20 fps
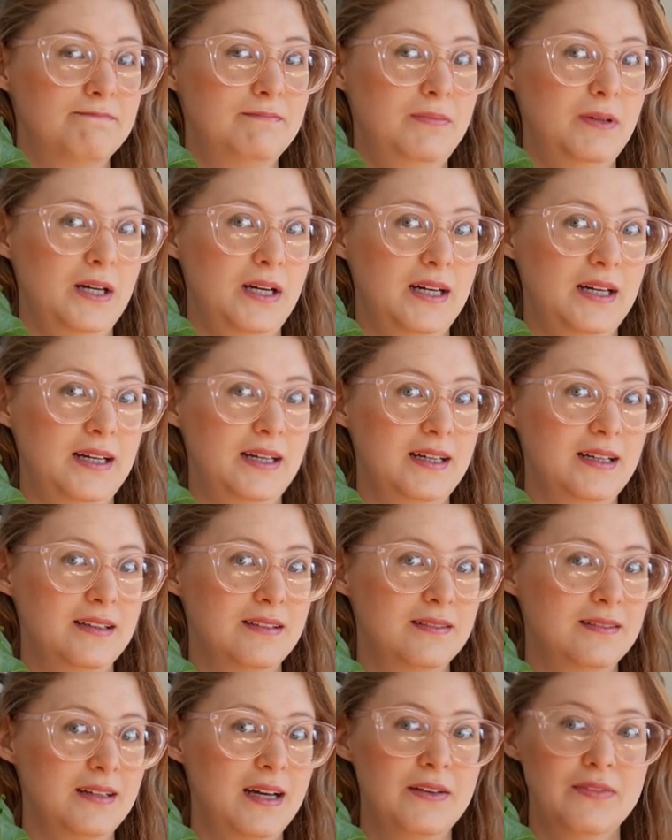
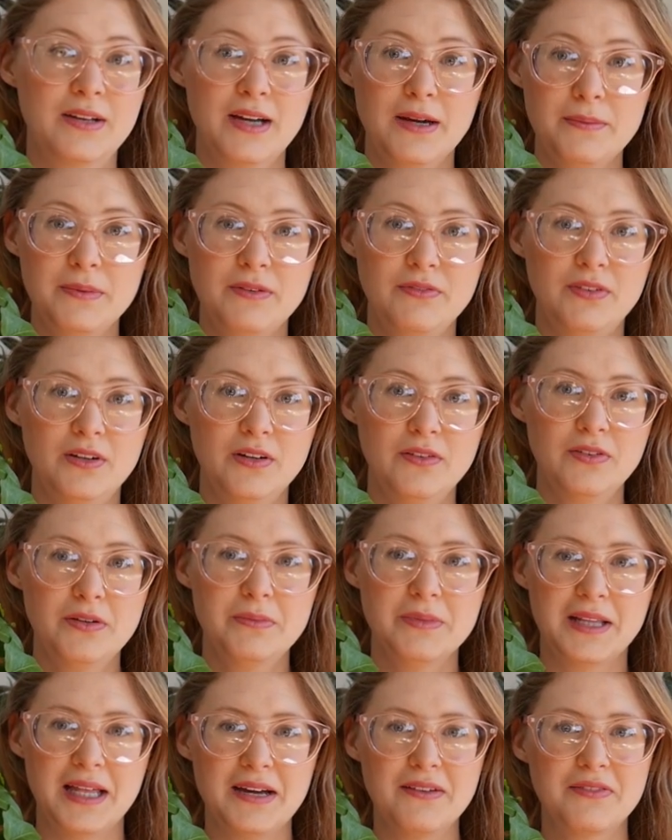but I've kept a few of
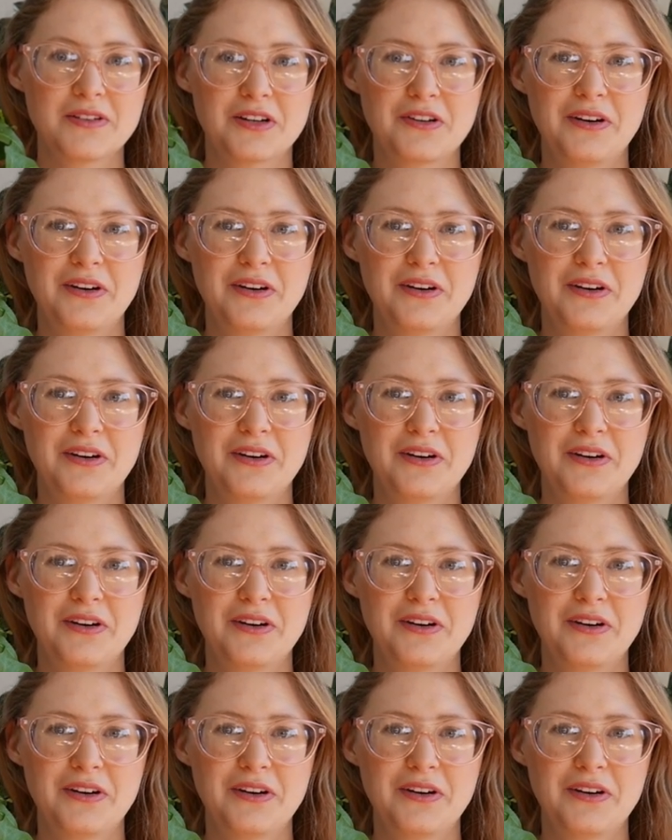them alive for